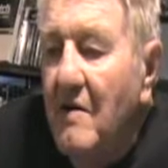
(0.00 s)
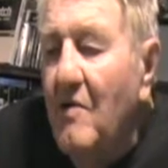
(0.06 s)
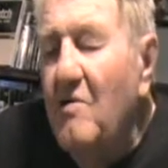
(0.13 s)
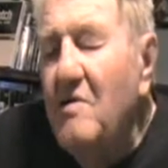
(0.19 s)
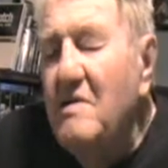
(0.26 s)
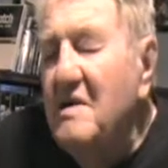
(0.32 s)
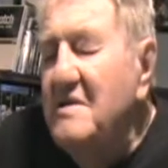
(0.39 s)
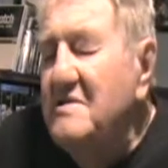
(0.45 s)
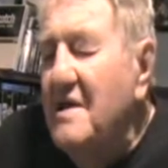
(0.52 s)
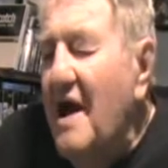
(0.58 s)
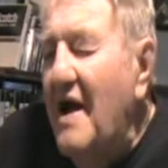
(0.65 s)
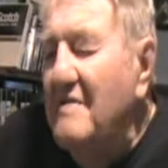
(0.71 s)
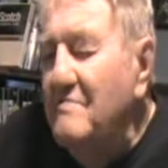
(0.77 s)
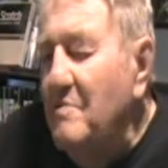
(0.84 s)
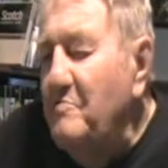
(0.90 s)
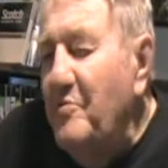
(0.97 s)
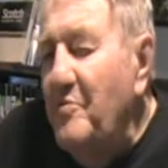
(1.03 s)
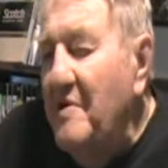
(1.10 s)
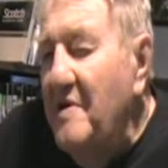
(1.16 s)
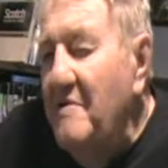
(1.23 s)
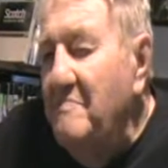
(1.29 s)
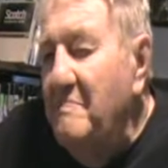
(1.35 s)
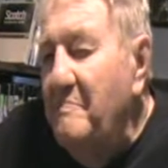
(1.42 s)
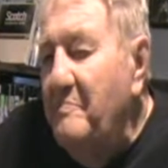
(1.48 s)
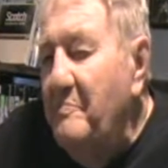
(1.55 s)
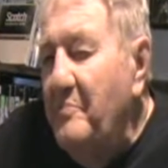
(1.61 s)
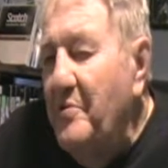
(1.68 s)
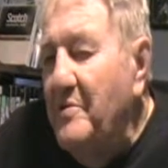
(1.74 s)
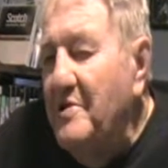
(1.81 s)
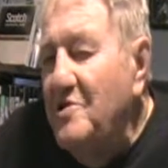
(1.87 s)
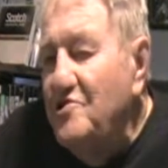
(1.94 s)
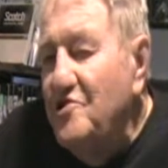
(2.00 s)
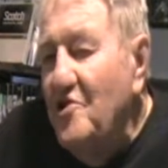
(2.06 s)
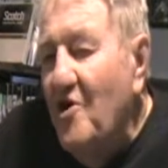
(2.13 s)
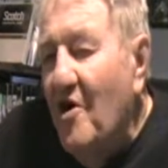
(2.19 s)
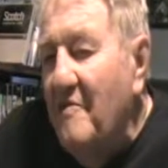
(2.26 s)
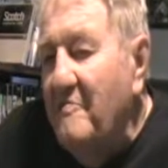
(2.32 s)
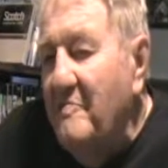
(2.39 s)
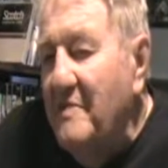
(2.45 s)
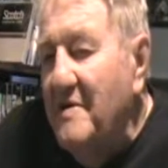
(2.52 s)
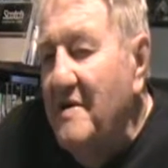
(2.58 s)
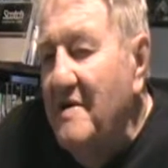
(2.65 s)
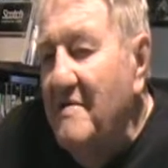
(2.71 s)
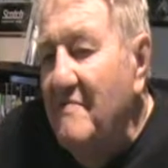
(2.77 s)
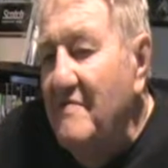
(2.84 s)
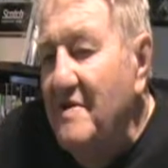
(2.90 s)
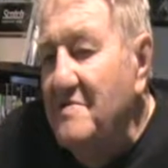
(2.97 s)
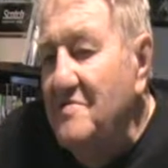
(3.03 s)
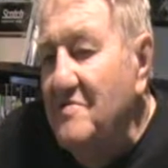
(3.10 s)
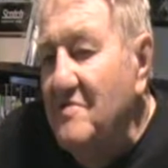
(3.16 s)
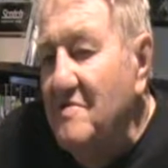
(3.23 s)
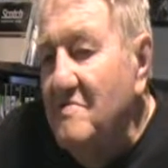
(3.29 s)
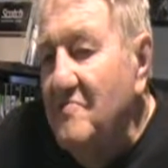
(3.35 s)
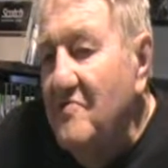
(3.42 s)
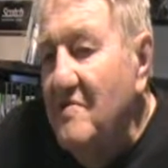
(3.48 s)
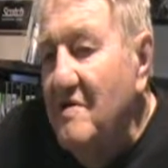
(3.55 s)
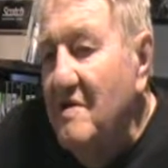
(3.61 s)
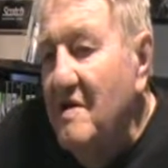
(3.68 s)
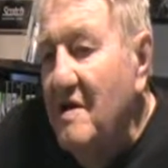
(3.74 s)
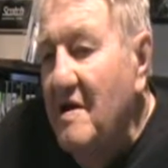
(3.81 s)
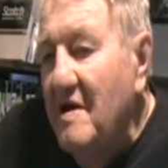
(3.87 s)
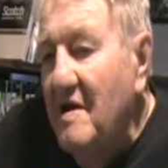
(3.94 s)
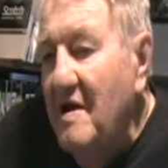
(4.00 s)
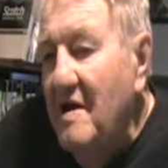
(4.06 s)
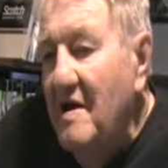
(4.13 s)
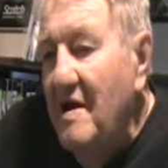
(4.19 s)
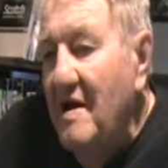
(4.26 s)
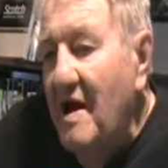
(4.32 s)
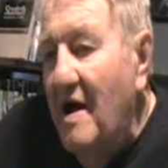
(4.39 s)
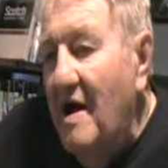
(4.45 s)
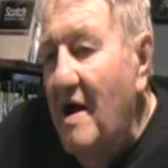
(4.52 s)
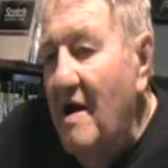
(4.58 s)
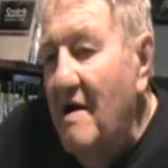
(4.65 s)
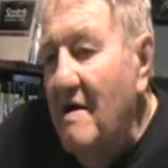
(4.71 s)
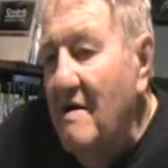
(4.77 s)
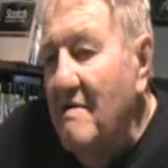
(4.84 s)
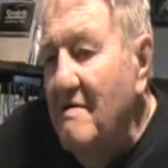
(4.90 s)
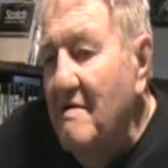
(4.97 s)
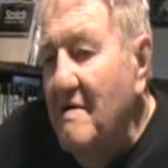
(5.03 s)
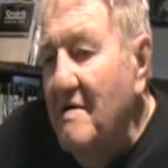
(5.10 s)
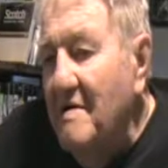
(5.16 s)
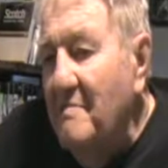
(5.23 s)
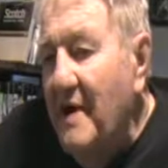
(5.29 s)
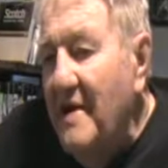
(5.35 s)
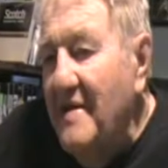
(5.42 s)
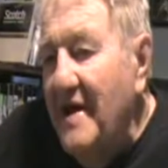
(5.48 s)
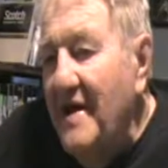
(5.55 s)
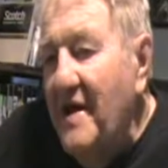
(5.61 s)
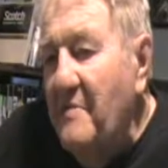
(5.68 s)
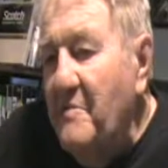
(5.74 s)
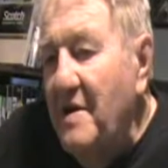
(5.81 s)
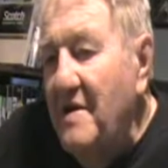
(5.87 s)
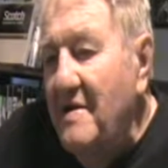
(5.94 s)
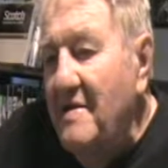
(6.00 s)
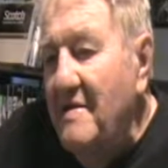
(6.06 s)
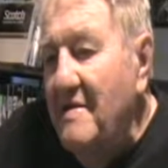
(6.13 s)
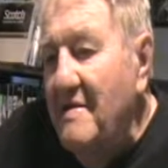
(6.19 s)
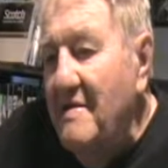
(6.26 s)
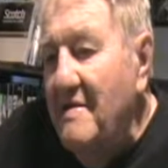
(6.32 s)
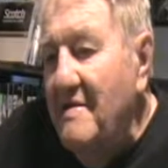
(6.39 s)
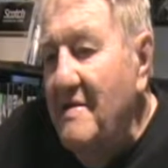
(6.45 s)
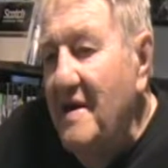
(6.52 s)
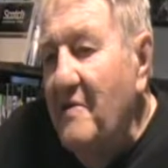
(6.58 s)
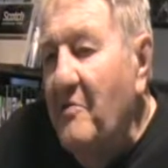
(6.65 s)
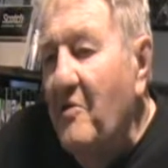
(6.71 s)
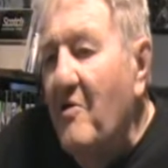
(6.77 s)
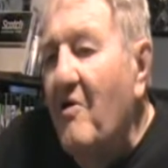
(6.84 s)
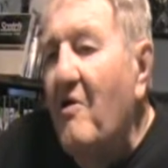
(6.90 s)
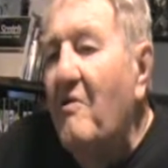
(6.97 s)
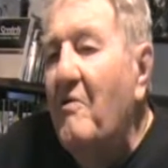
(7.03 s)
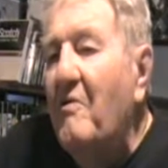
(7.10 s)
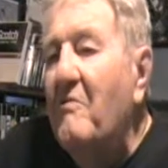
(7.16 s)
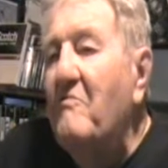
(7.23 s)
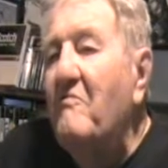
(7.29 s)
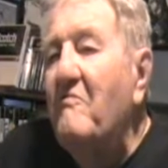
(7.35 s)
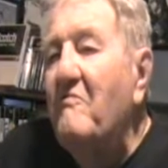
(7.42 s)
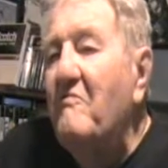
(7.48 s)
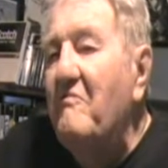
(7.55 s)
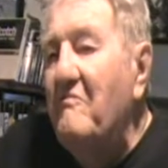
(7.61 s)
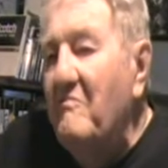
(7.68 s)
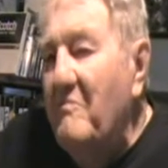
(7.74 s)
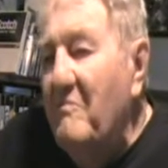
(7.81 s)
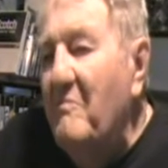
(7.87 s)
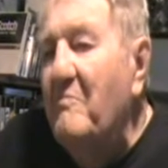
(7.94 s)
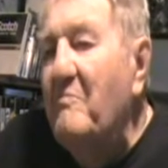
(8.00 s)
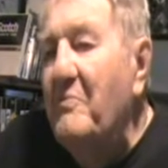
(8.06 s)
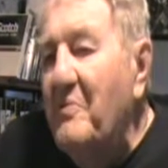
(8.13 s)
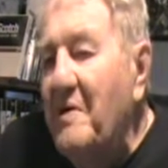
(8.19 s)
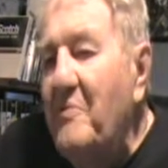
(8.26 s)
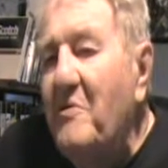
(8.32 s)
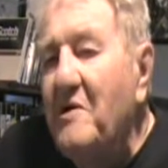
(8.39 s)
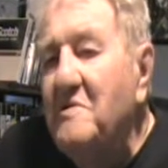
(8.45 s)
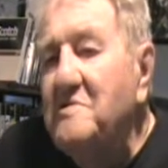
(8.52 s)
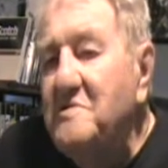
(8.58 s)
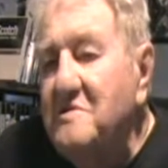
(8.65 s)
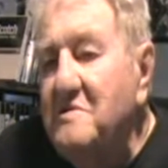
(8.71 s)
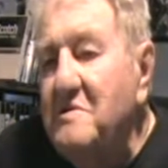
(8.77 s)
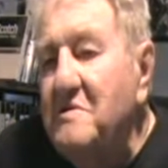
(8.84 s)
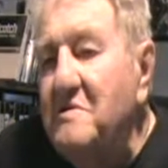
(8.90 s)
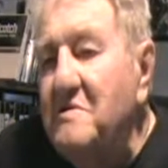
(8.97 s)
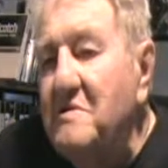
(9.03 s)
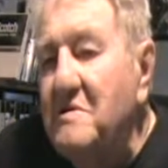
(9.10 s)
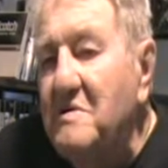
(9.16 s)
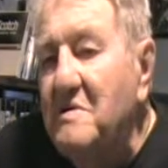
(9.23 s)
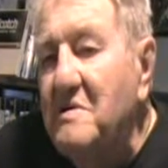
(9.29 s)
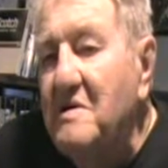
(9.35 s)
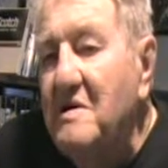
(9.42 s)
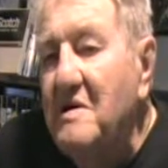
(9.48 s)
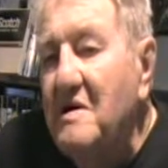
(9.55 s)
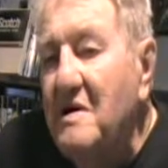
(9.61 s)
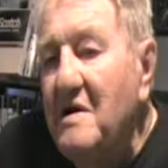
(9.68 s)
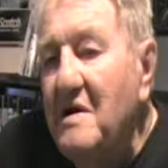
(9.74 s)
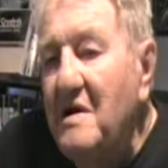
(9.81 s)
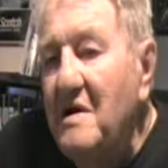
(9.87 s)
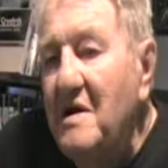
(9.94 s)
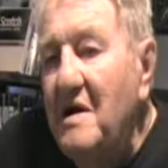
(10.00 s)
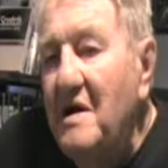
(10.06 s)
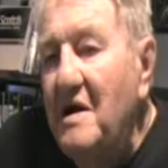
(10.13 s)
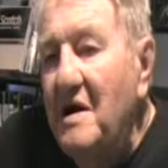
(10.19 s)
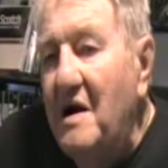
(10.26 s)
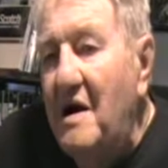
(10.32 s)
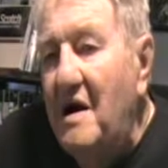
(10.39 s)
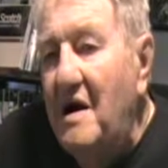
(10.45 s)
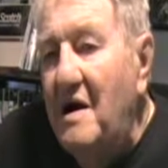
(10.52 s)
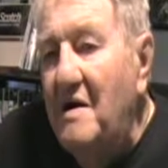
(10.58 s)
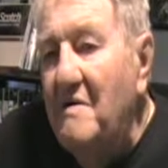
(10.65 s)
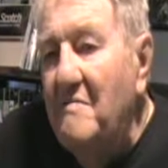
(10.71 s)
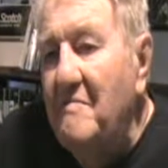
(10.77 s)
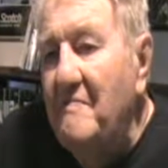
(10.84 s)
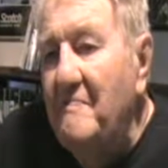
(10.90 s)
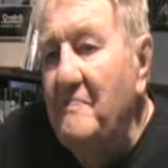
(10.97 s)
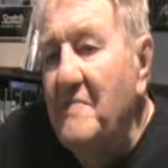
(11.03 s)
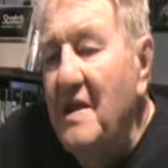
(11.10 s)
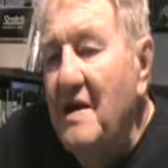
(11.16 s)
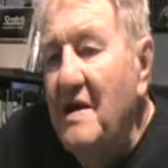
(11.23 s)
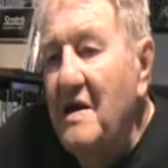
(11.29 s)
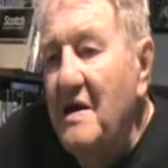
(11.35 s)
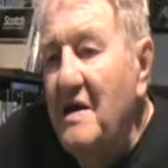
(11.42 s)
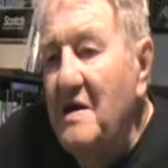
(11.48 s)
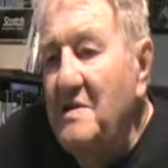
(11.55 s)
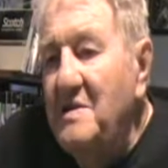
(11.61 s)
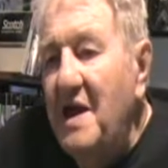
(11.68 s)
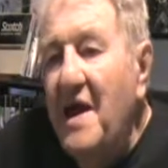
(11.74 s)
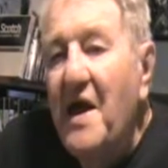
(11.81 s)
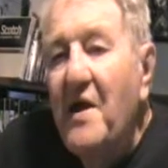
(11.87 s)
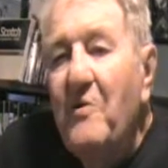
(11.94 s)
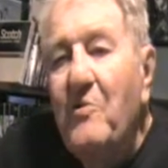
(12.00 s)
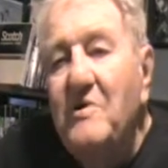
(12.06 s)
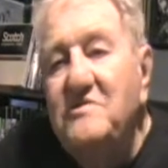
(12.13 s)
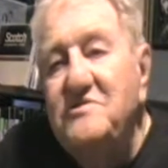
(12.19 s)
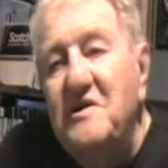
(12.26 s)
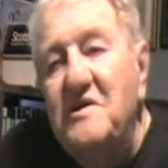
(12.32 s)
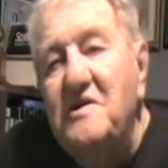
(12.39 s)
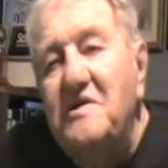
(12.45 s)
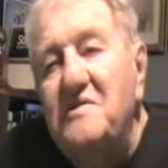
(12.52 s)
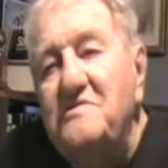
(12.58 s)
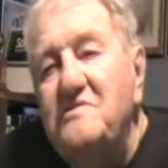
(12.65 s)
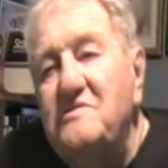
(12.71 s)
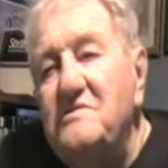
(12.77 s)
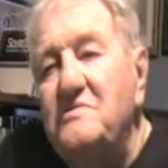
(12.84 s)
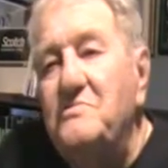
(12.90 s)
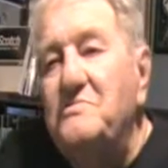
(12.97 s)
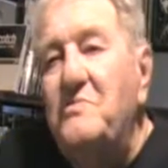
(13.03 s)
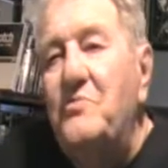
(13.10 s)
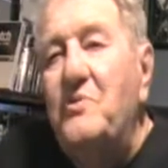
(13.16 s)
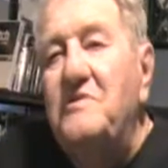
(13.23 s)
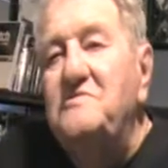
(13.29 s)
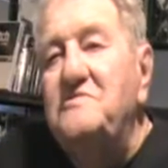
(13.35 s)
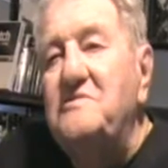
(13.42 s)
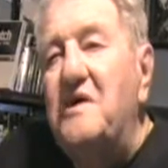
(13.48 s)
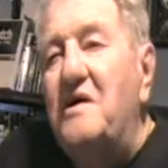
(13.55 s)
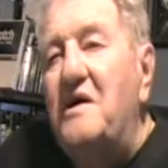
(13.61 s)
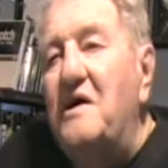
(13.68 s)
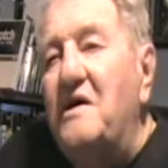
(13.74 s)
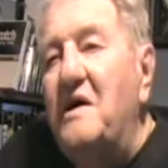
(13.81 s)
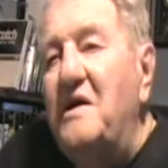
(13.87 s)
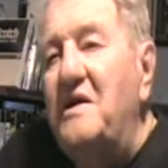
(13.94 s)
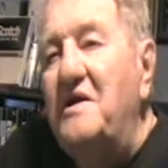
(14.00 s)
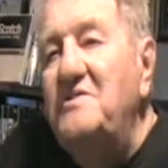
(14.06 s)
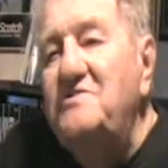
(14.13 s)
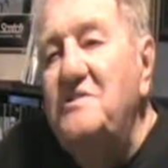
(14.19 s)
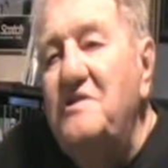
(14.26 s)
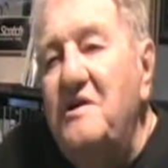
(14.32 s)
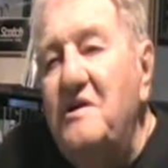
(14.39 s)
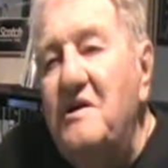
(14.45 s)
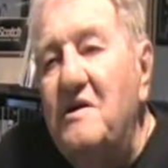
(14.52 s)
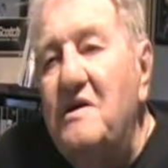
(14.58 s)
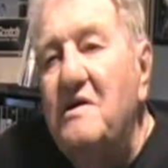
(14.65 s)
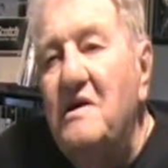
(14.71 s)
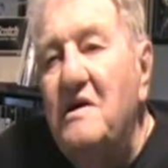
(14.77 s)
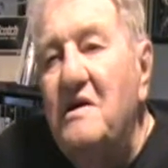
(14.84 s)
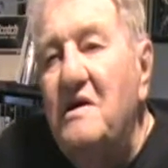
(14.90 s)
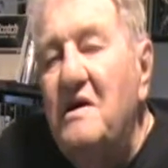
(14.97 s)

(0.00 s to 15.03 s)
All of these guys were pretty sharp individuals. By that I mean they were all pretty well-to-do. Dale was an engineer.